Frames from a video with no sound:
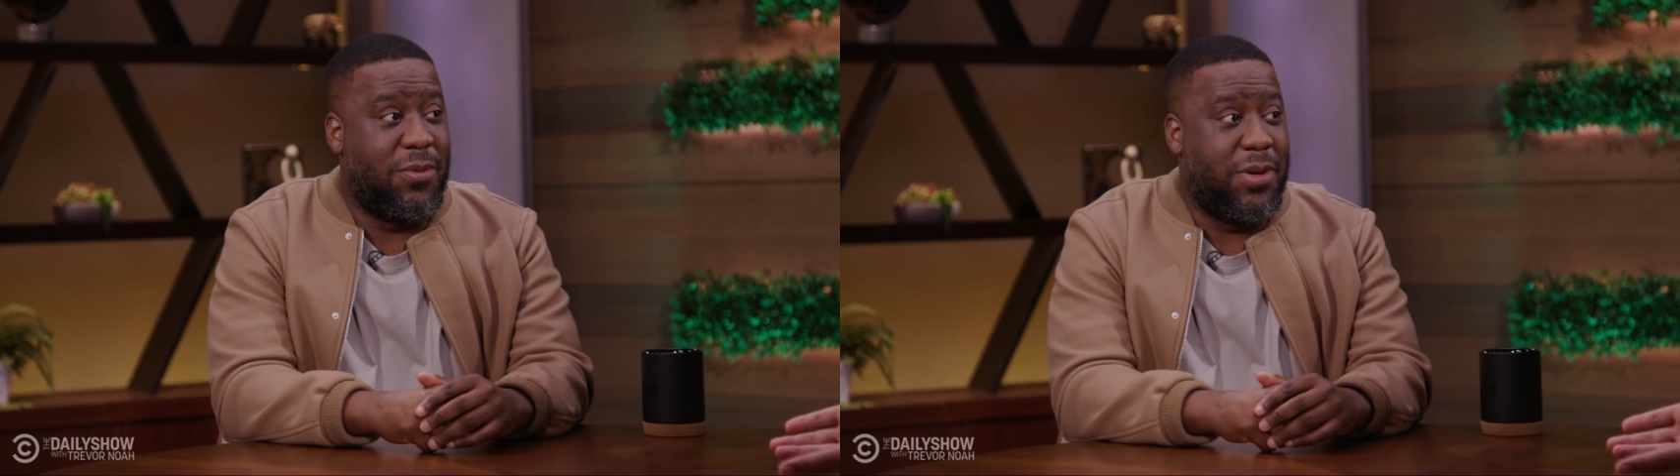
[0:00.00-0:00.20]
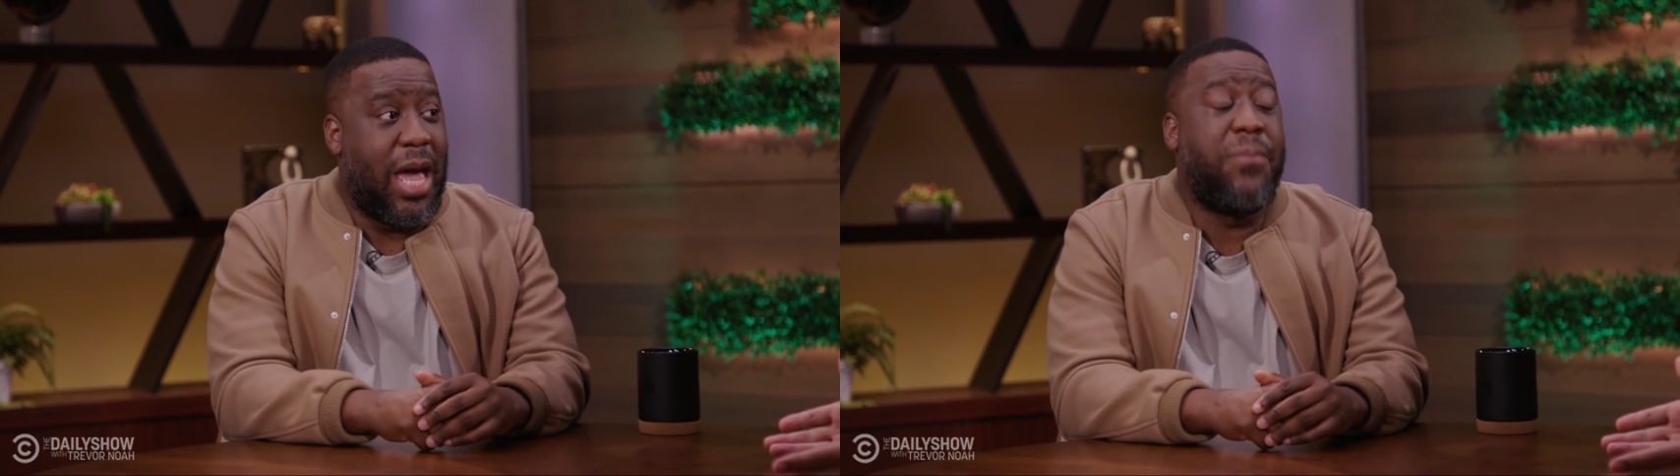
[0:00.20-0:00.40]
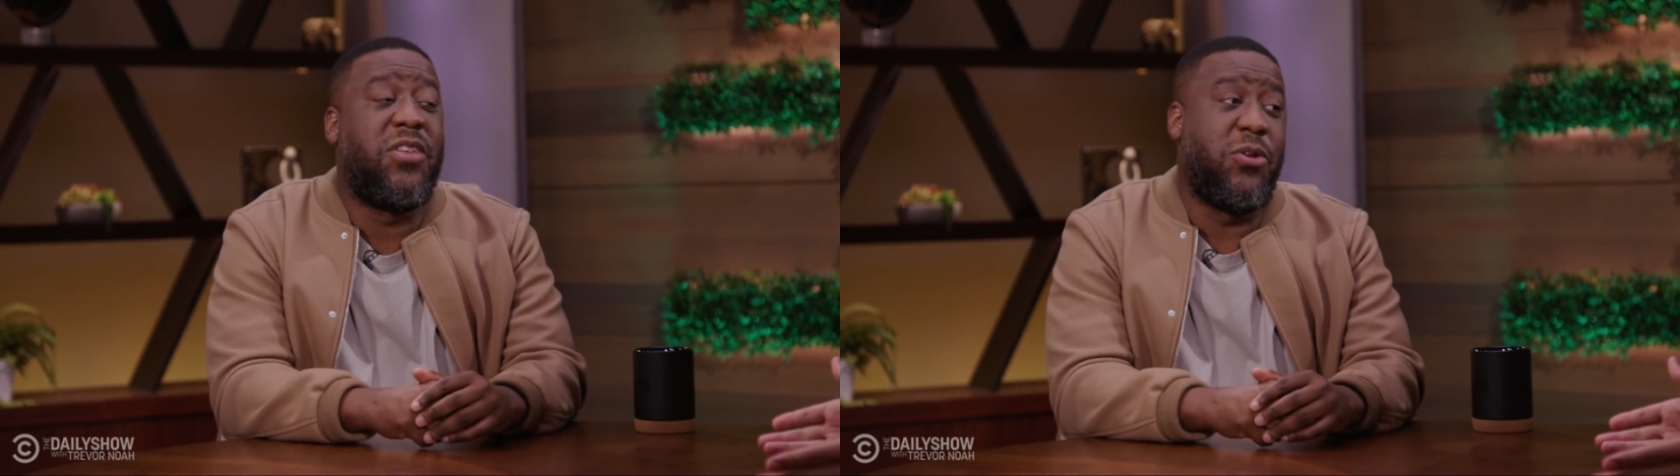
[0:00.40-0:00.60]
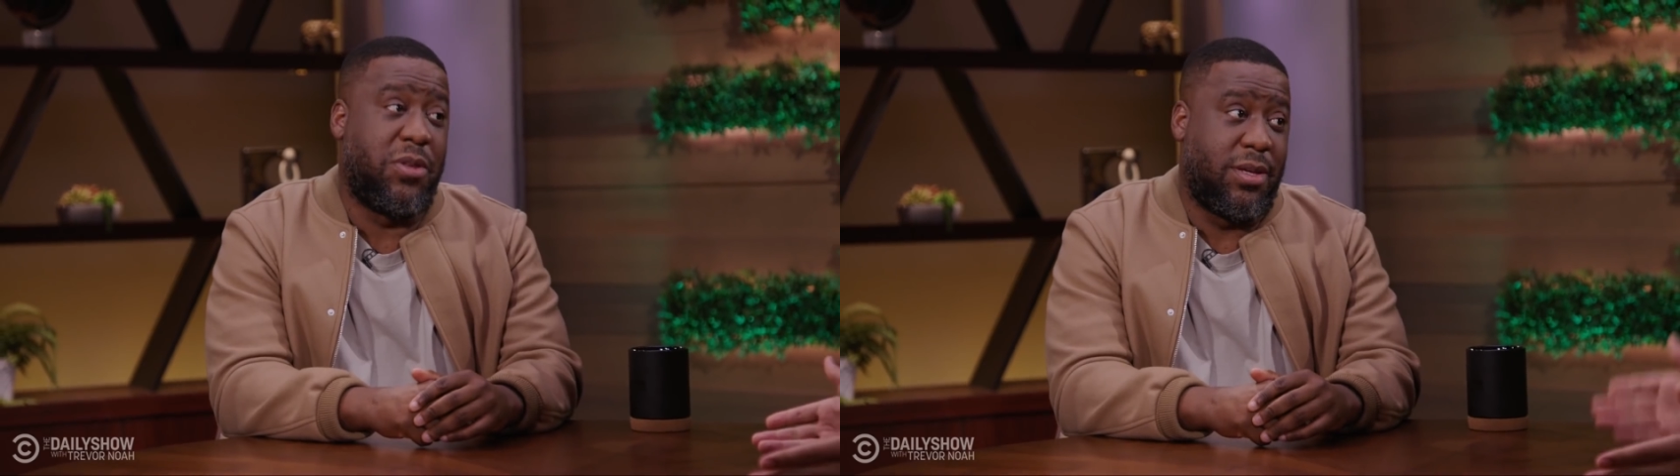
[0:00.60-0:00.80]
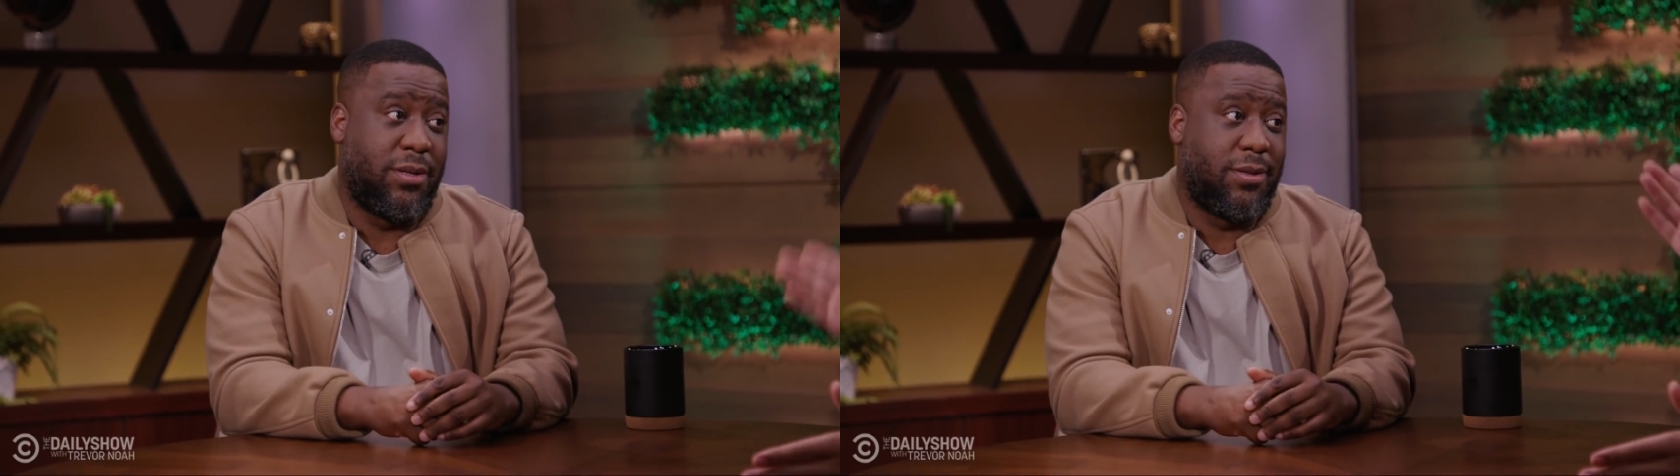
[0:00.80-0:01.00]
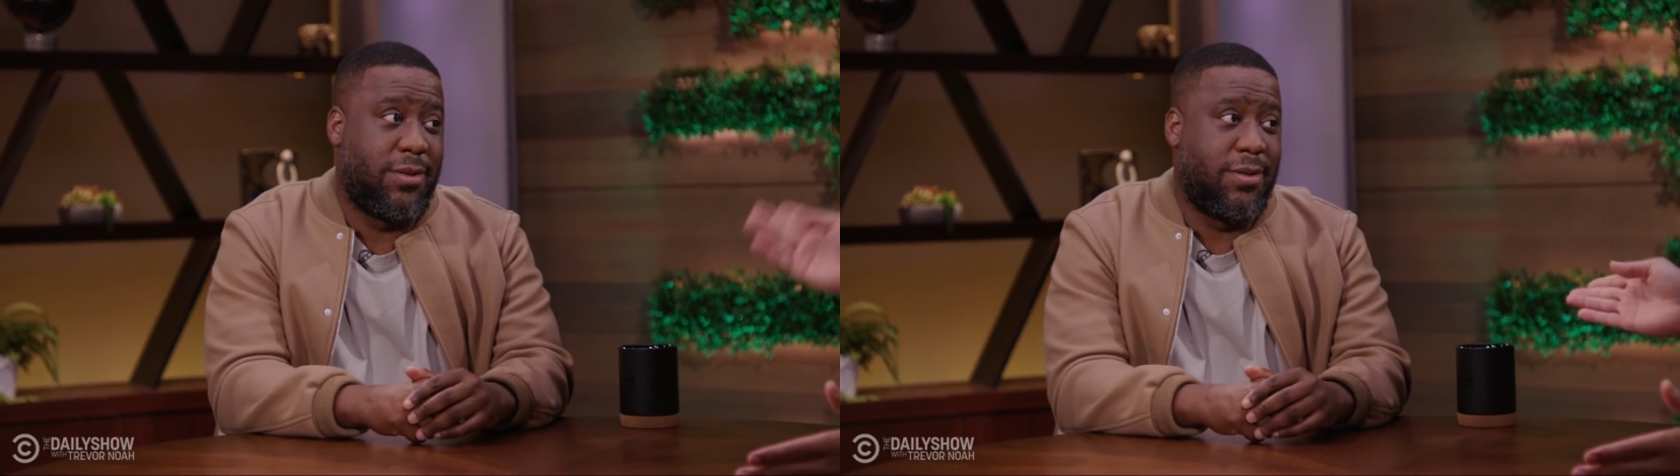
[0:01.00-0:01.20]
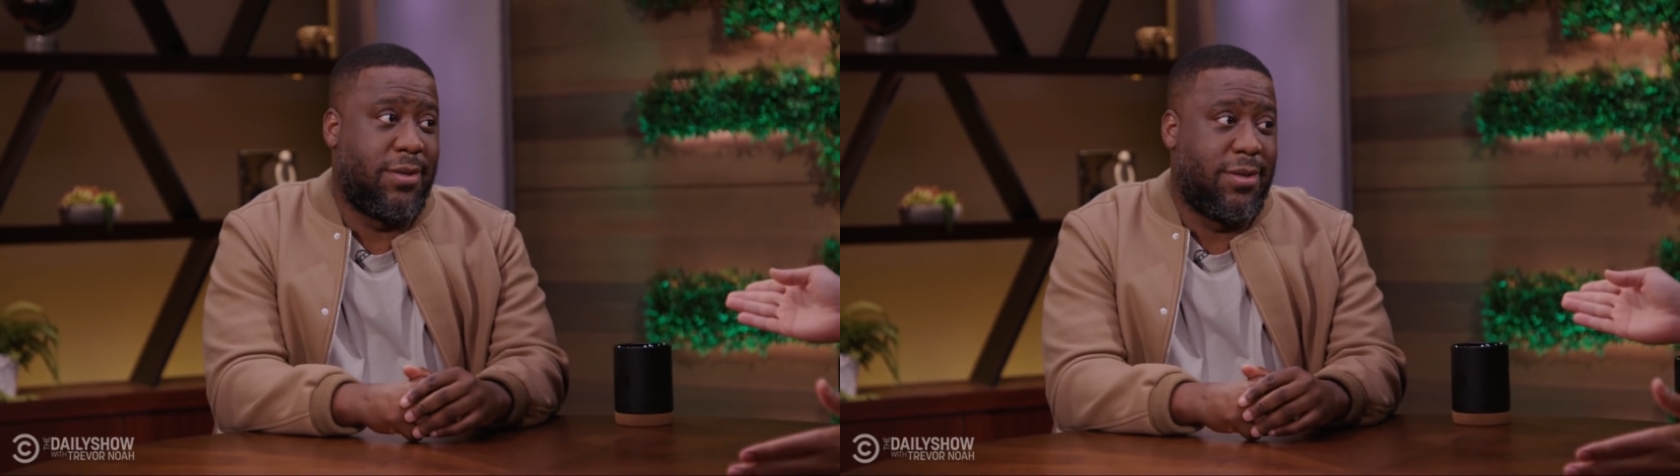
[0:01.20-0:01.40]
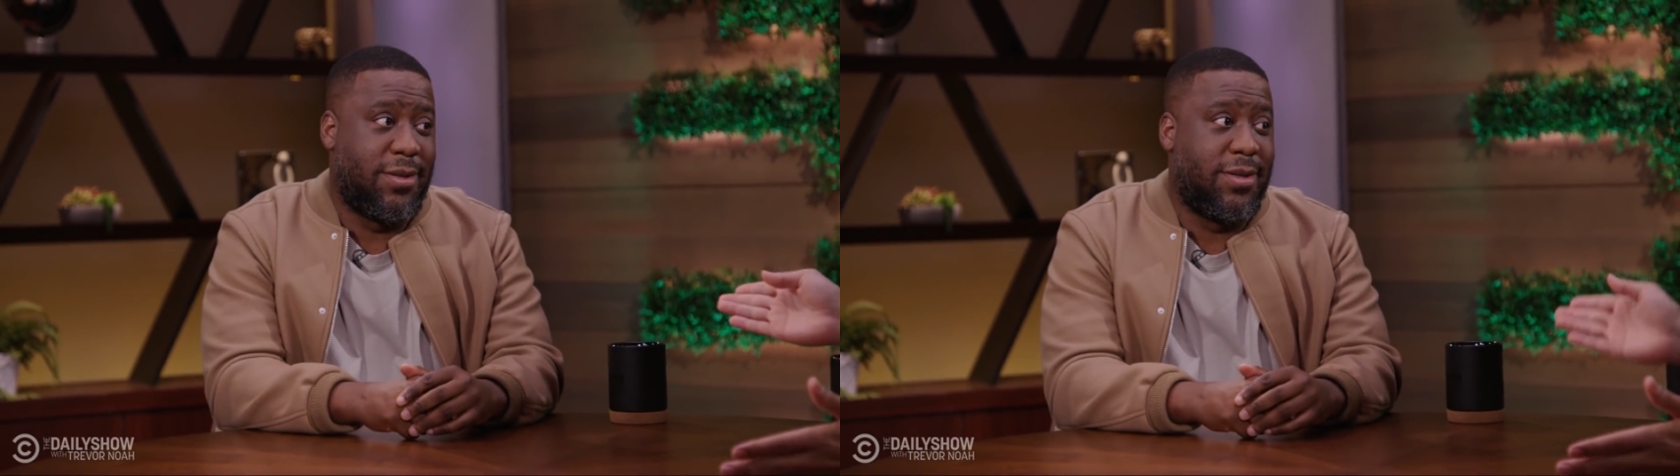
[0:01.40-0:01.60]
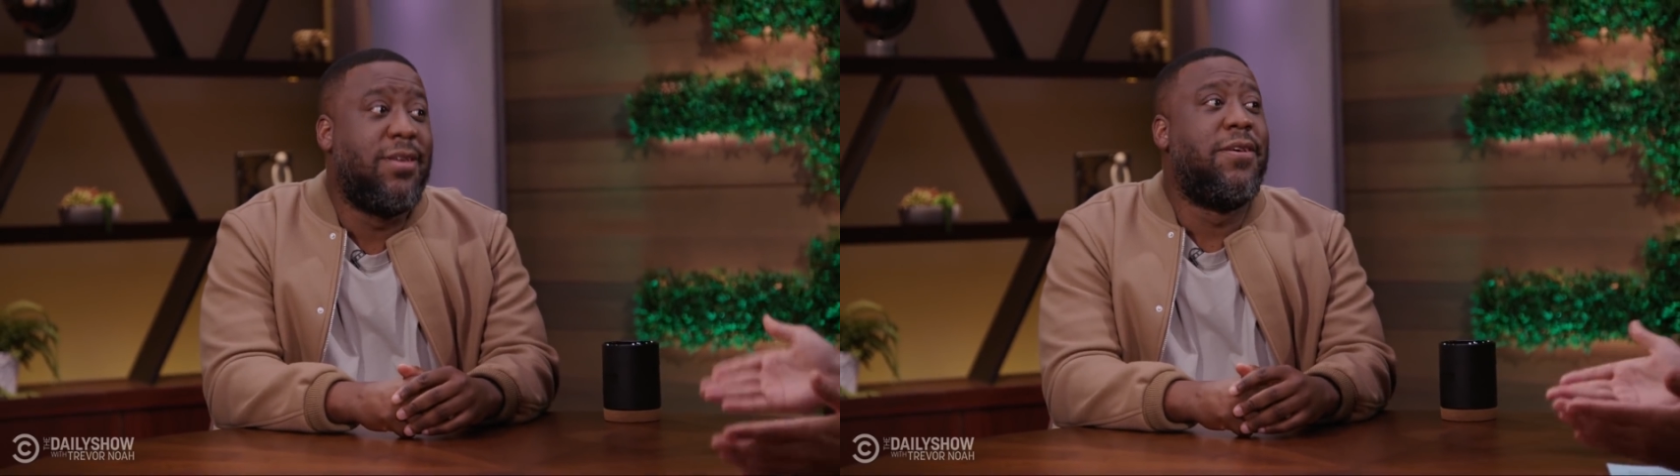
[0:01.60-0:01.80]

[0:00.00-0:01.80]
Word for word: be in. That's a gamble. Absolutely. Because in jazz,